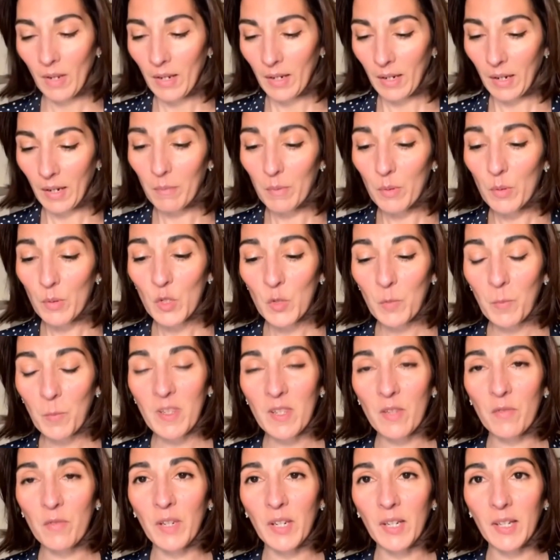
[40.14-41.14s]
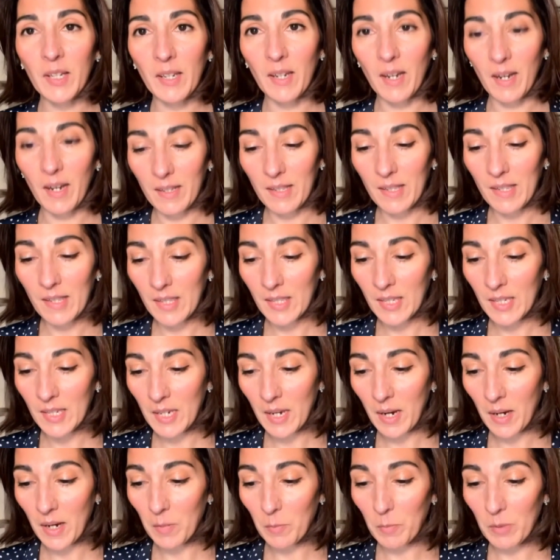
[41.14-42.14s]
Can we look specifically at
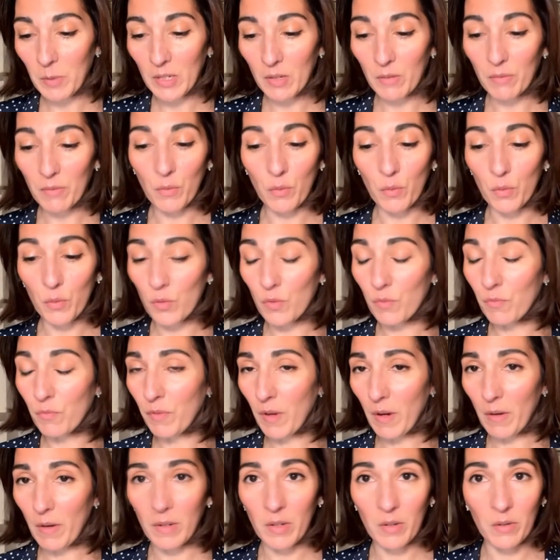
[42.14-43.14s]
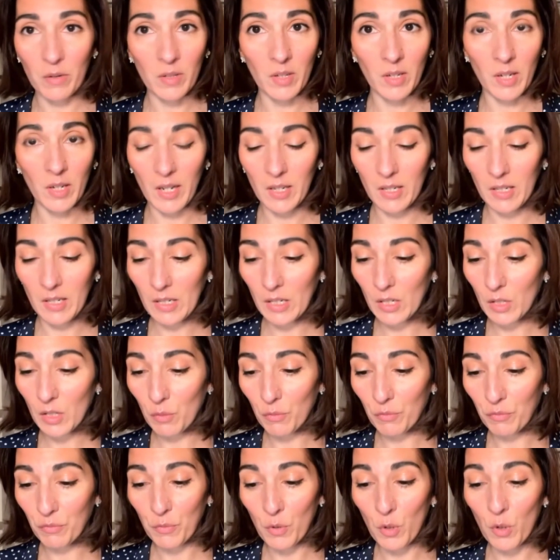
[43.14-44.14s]
CIB? Of course, very good again in
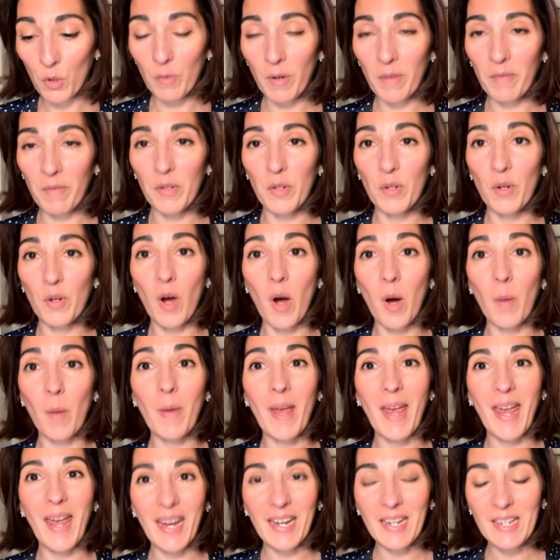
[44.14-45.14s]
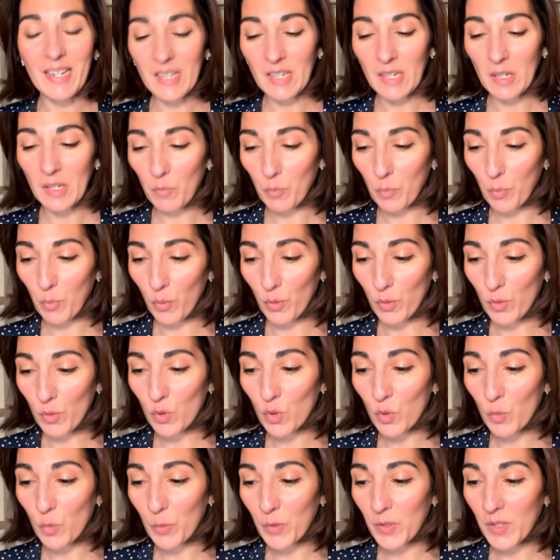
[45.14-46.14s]
Q4, revenue up
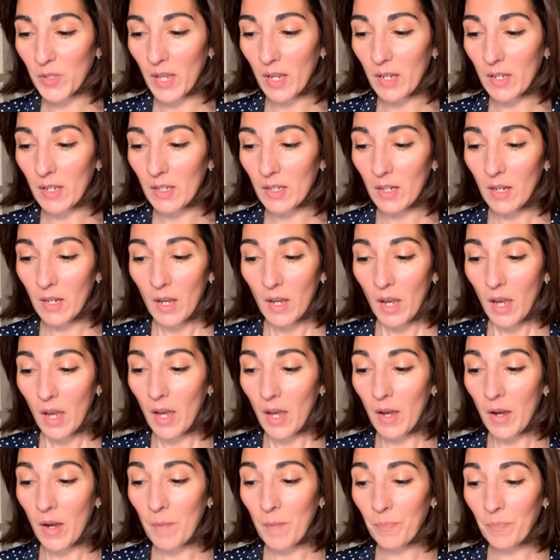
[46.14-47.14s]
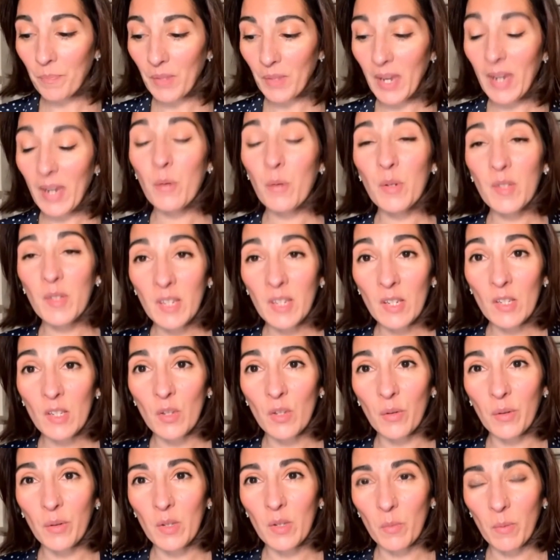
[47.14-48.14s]
18.2%. Um, equities,
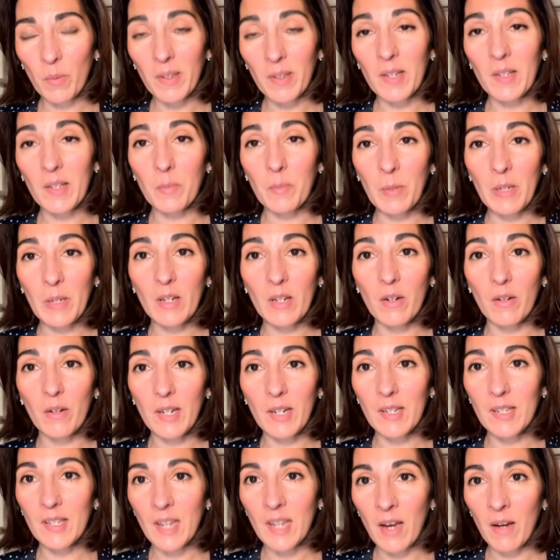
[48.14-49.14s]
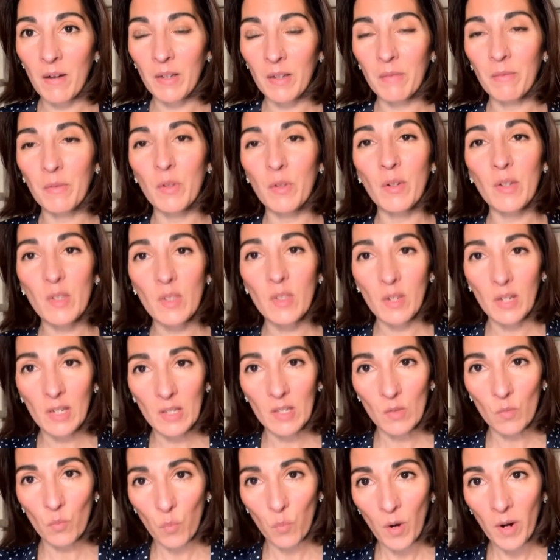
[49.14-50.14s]
though, is one that's been going down, even though it's,
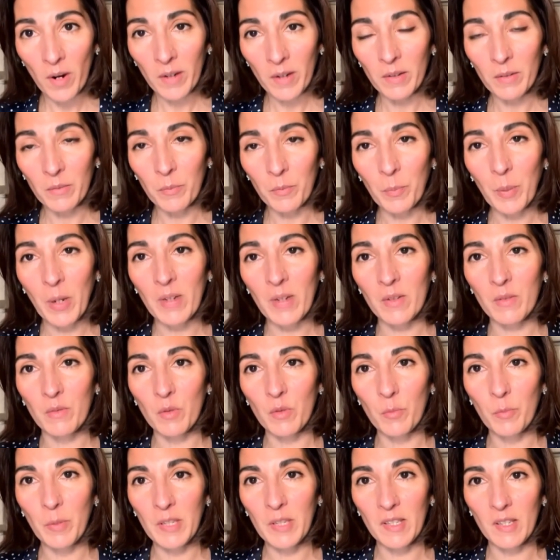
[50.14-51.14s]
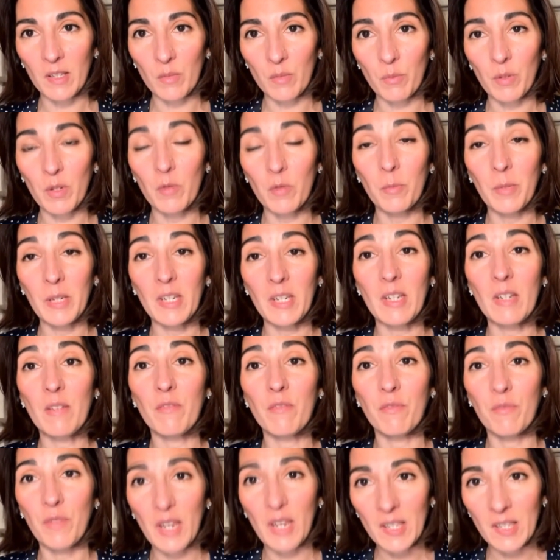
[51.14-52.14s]
it's one part of the business where you've been
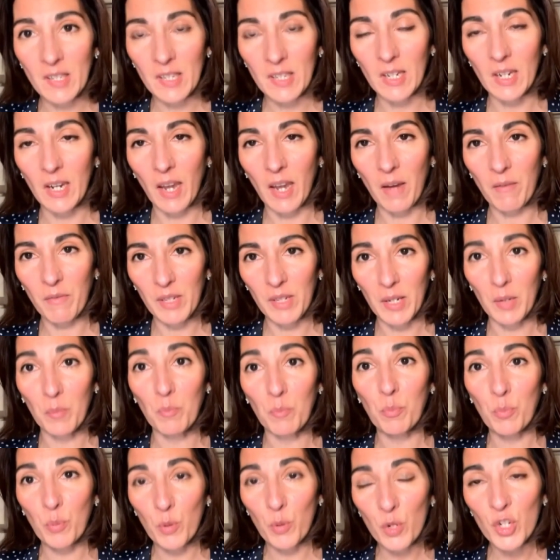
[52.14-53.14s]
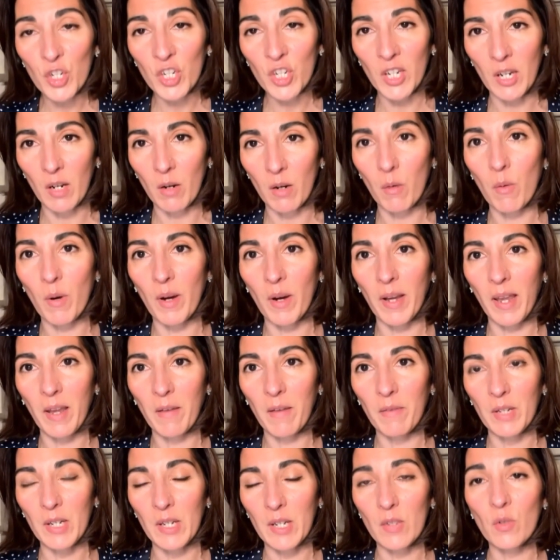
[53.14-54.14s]
investing heavily and pushing quite
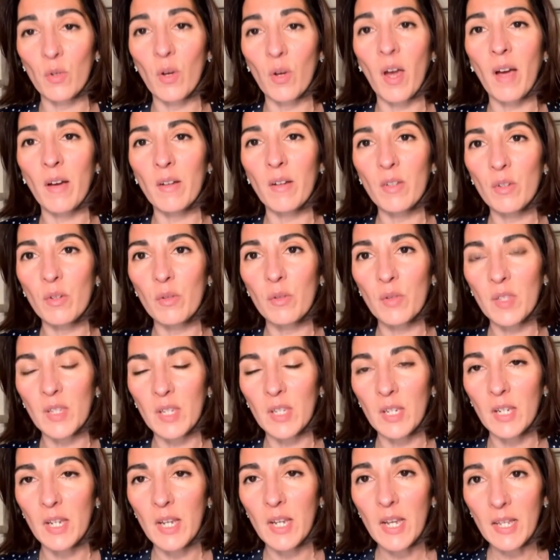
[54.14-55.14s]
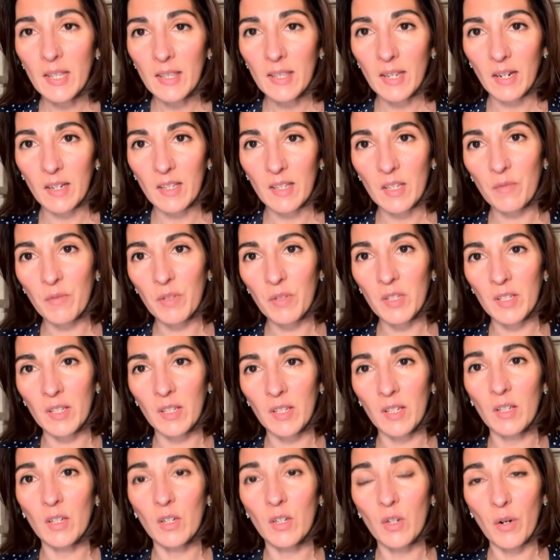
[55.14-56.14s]
heavily. So, how do you see the
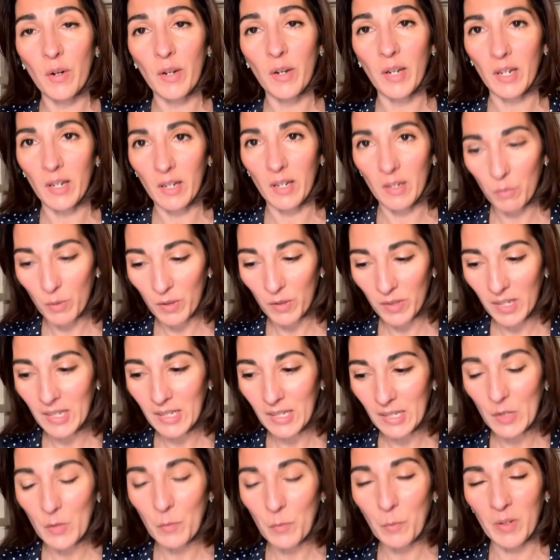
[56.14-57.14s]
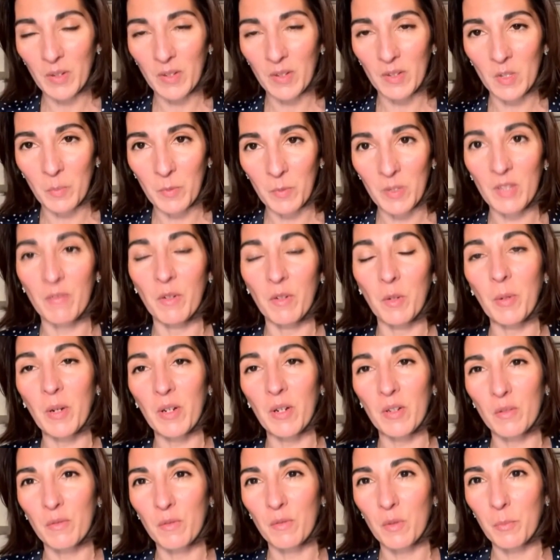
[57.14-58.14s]
activity going within this part, specific
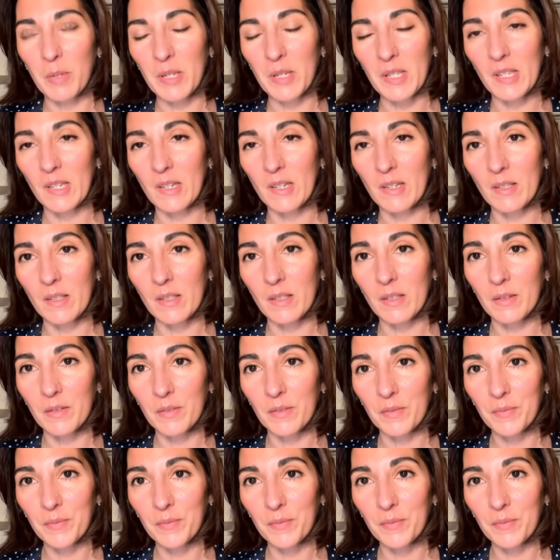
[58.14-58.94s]
part of the business?